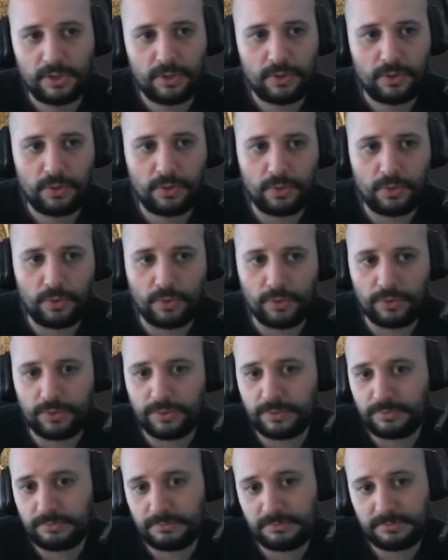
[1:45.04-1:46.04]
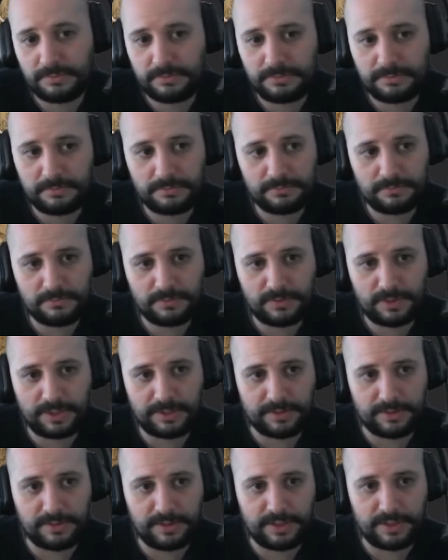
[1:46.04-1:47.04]
or
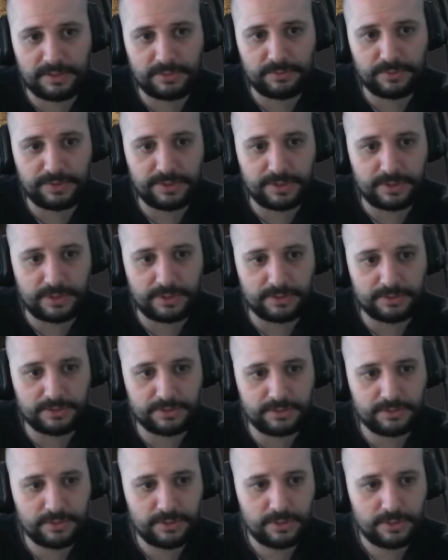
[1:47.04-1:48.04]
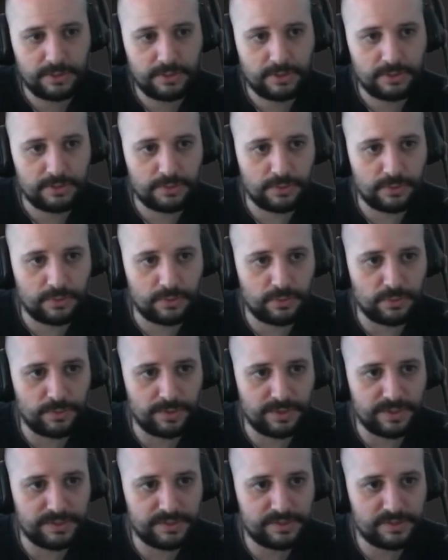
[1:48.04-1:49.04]
like in that regard, no
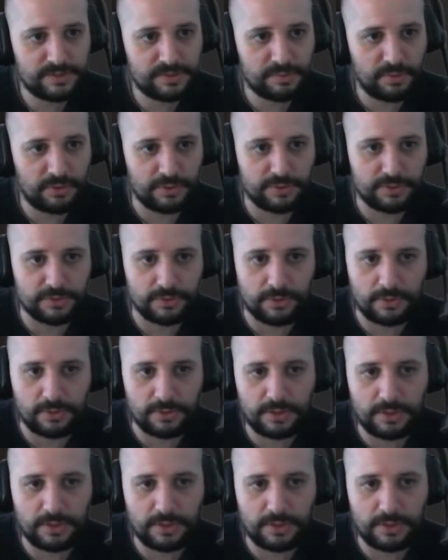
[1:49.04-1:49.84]
quests spawned at all.